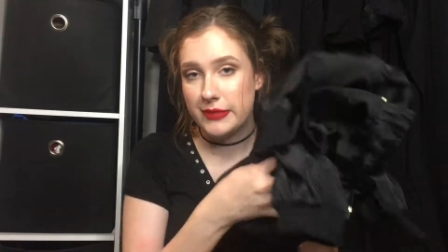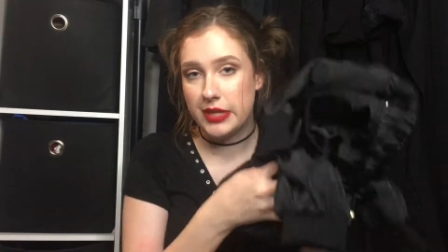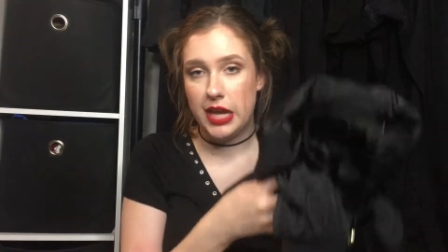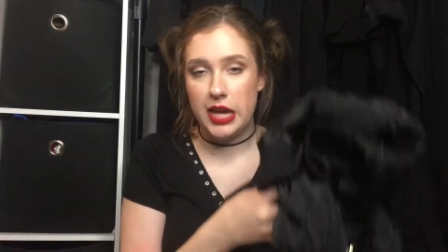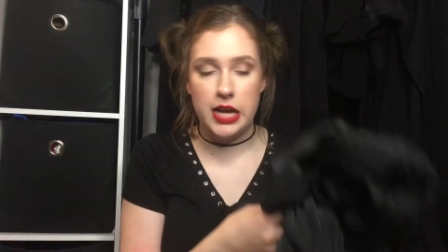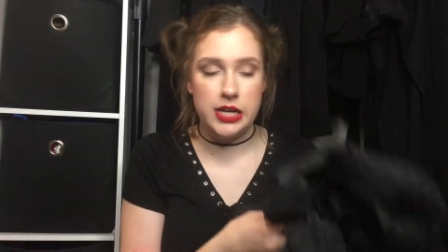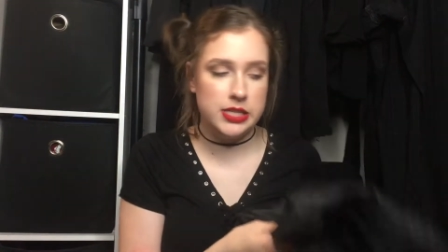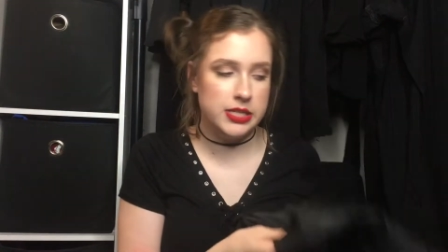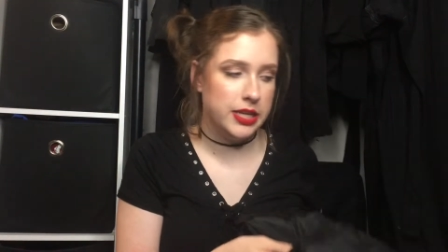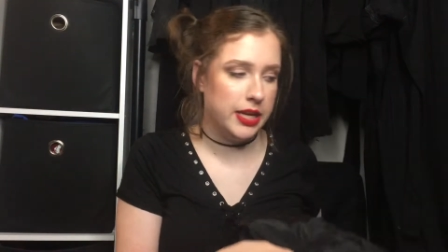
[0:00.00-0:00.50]

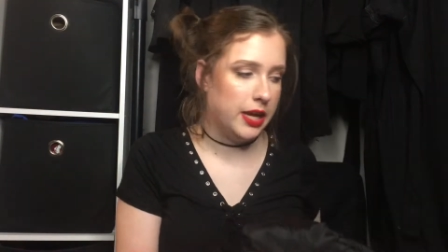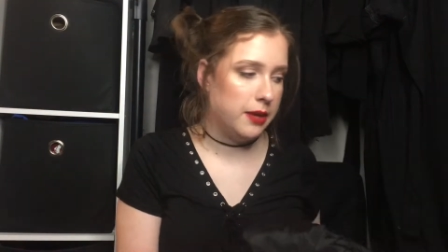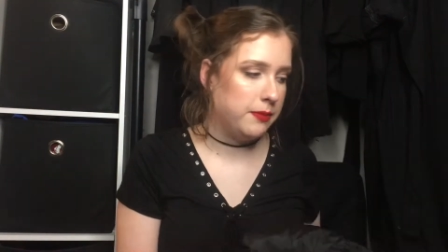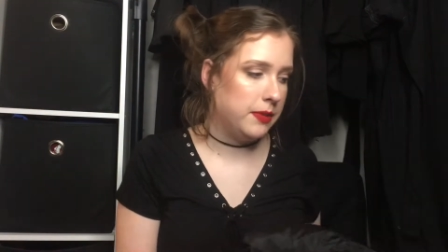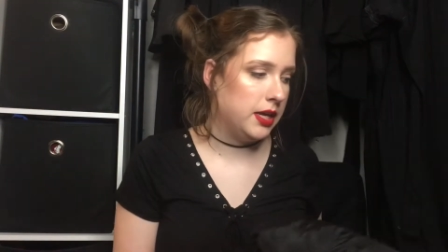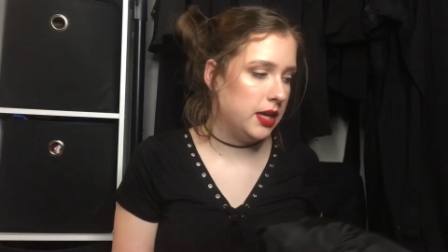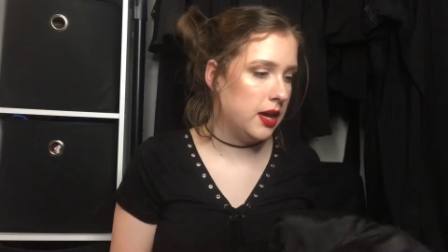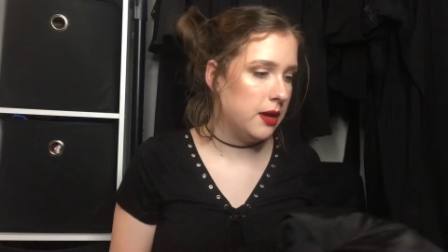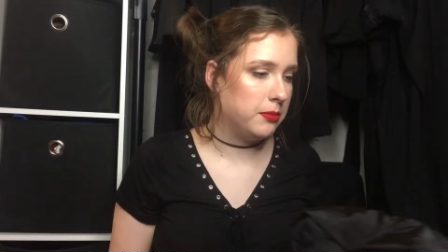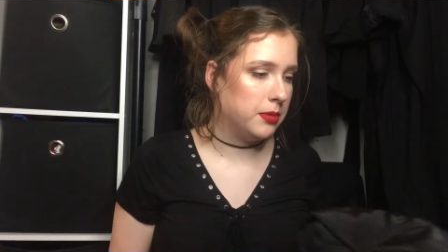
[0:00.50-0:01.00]
had to get
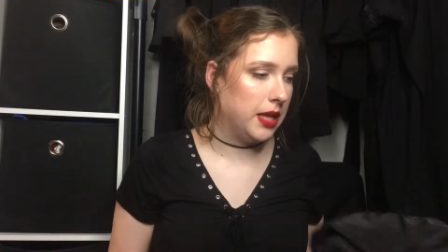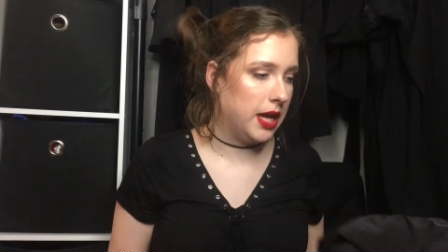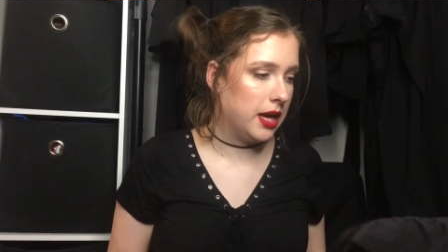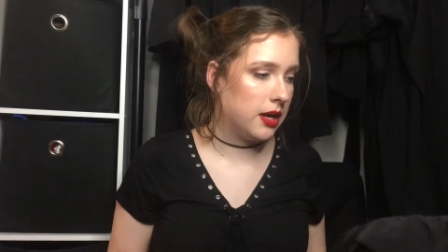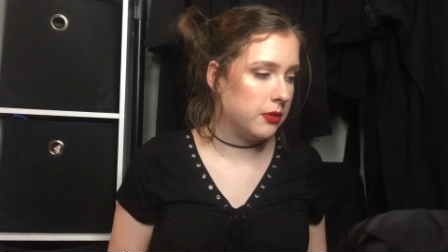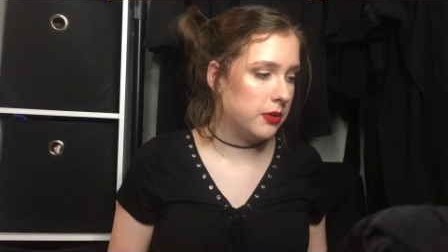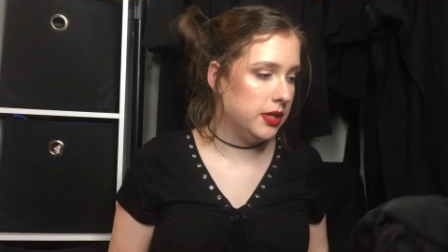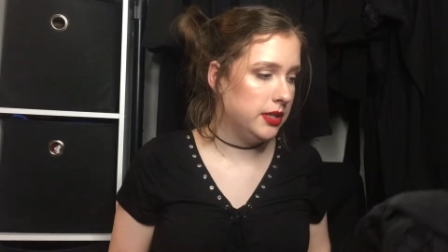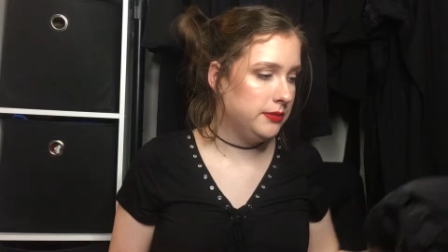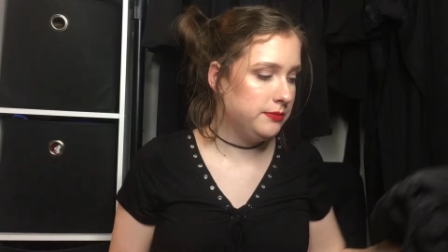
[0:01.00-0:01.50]
me a
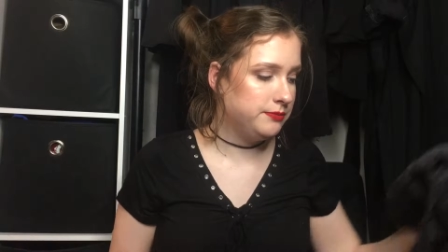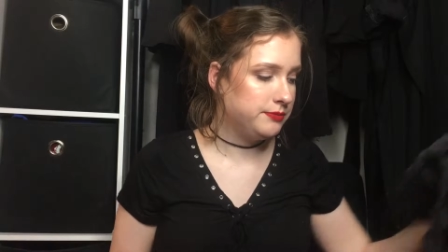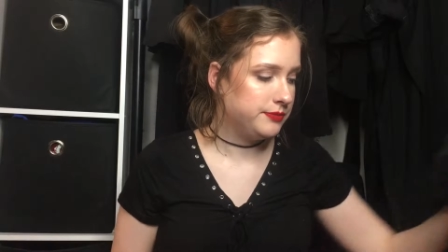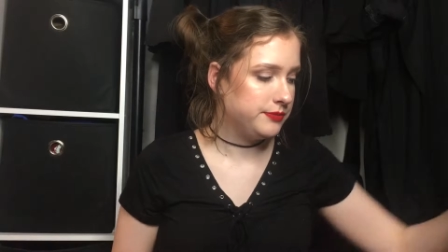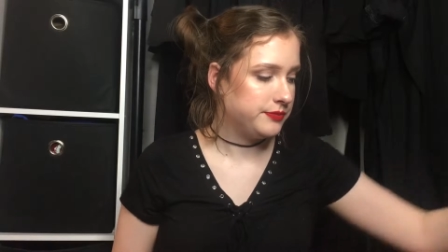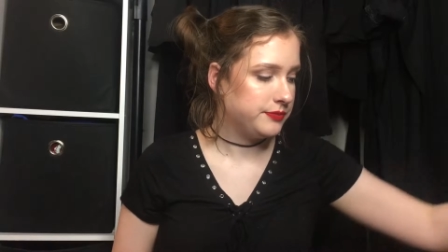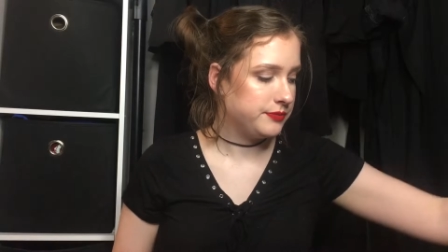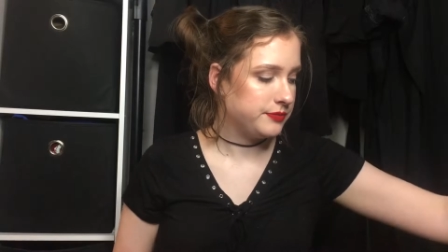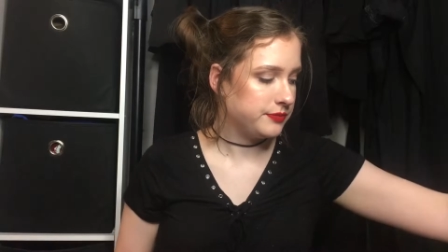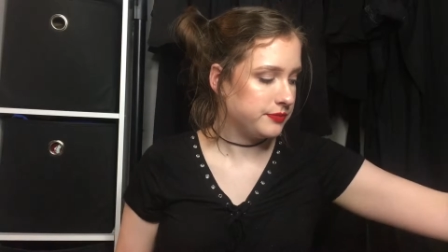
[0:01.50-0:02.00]
black one.
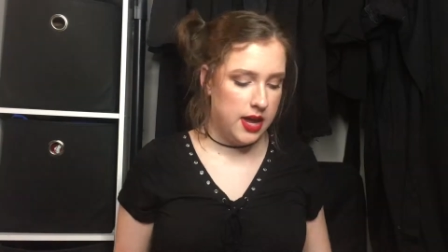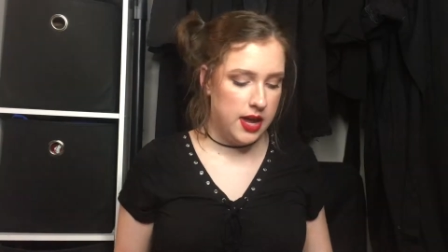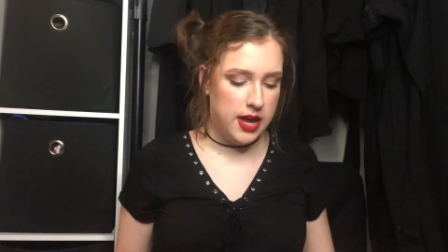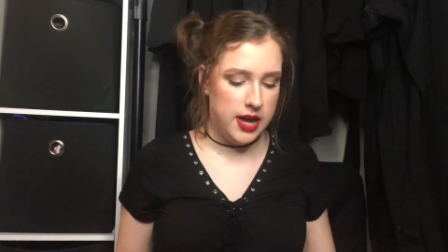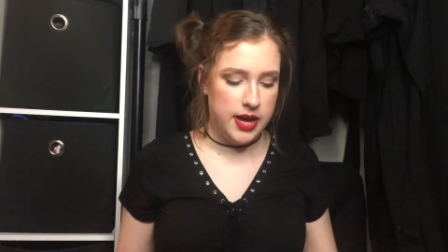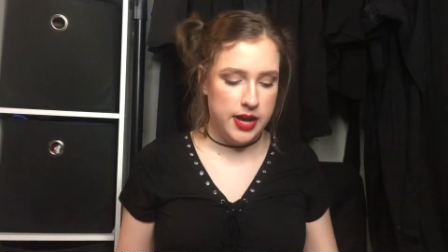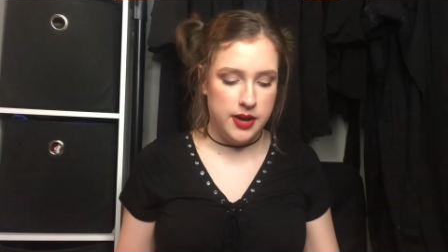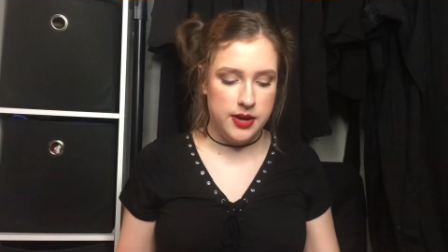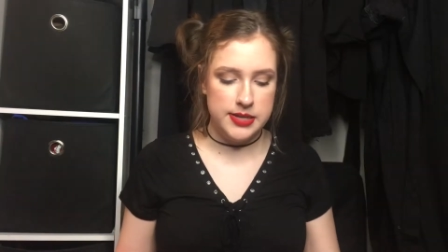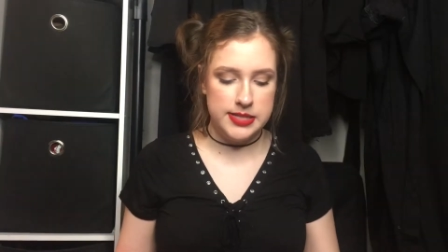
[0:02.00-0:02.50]

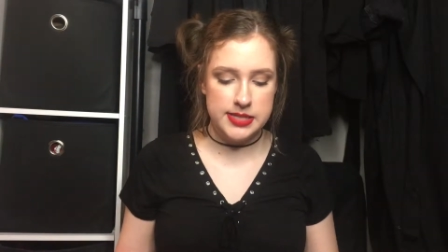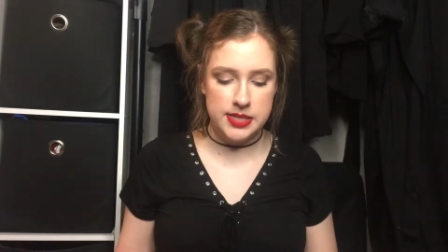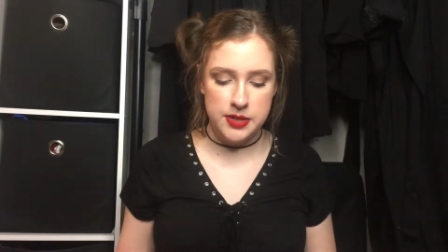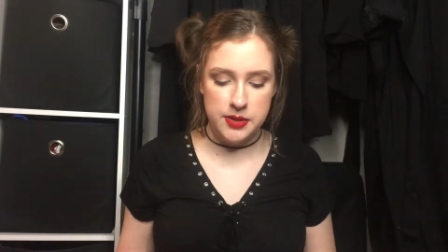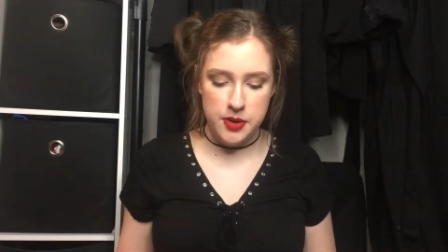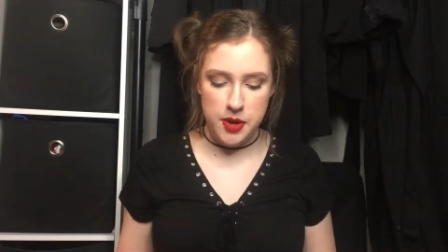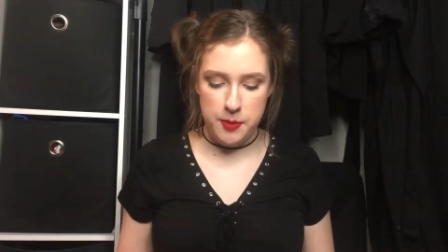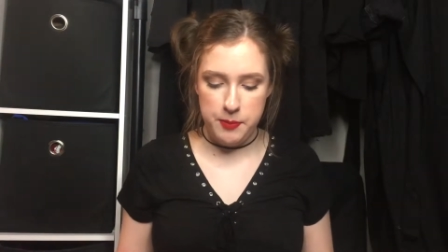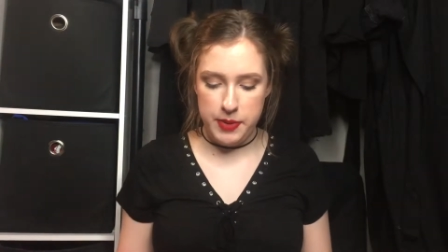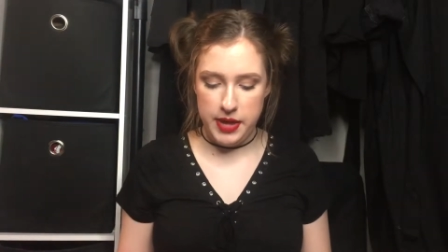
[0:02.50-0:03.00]
I
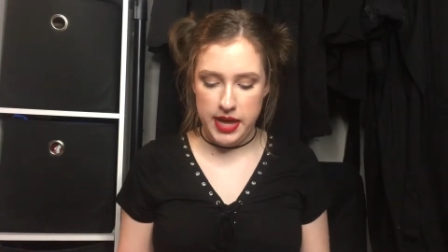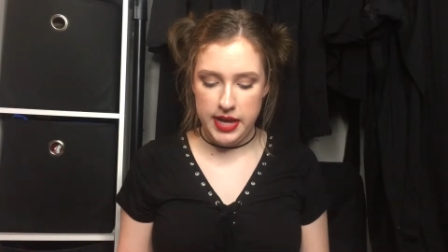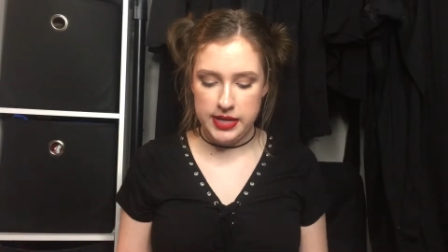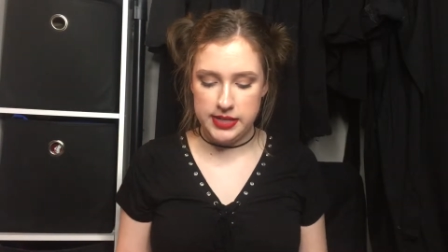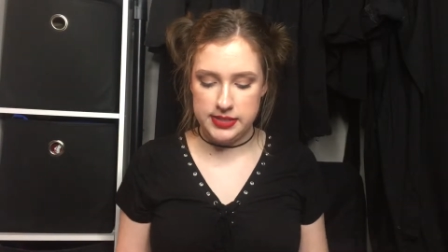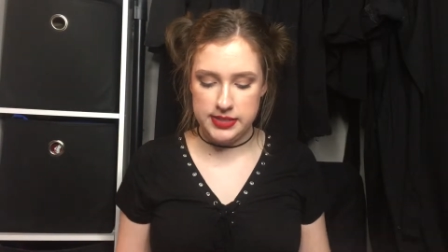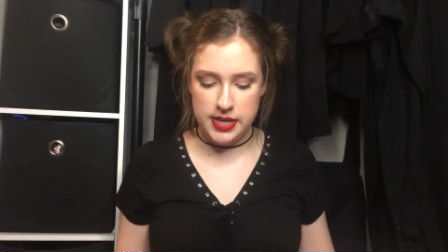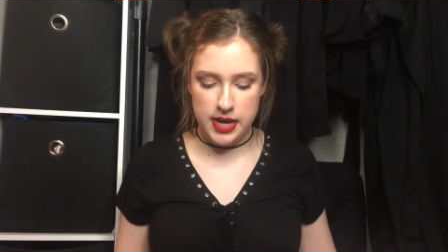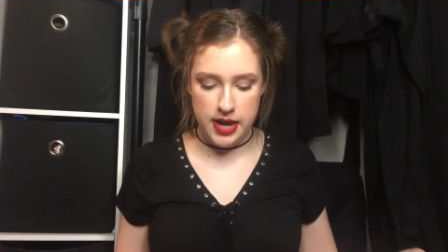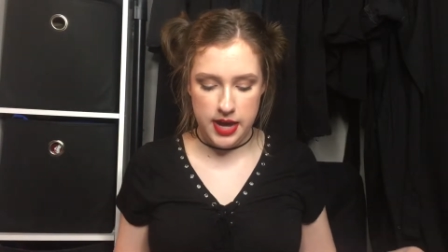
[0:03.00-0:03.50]
also
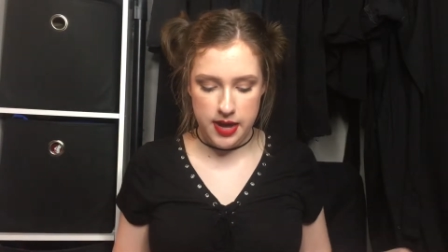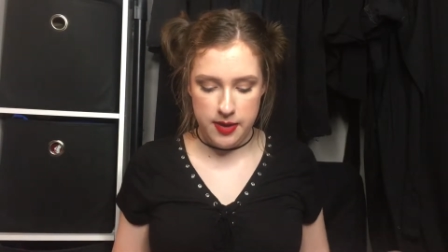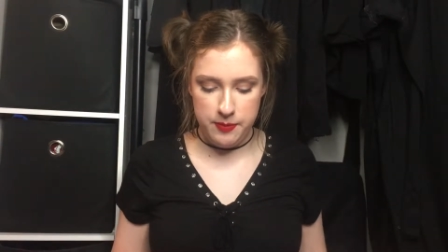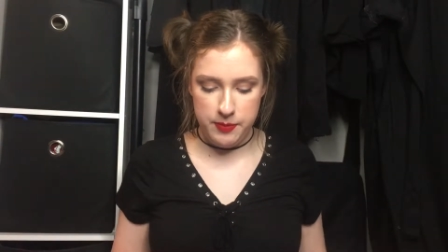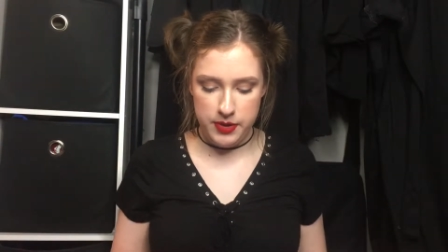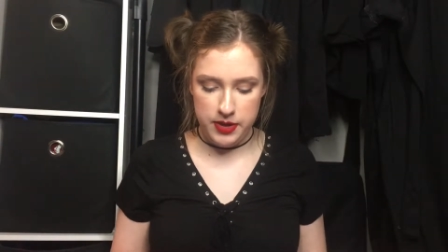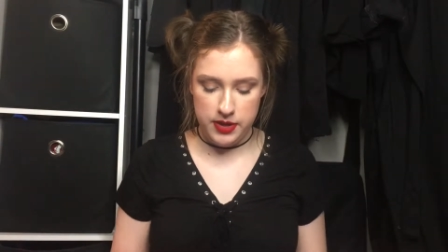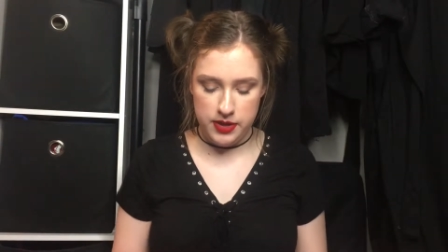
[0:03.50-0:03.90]
picked up